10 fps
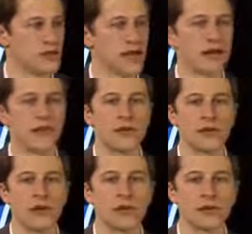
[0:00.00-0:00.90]

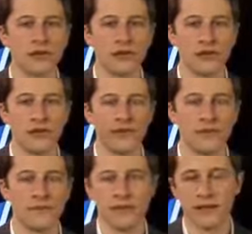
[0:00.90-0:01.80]
ExxonMobil spilled,
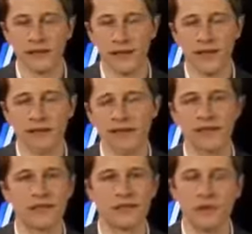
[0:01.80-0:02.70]
and I say
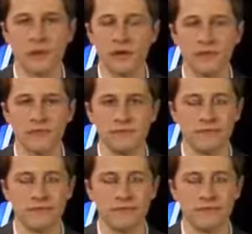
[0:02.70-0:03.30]
this number,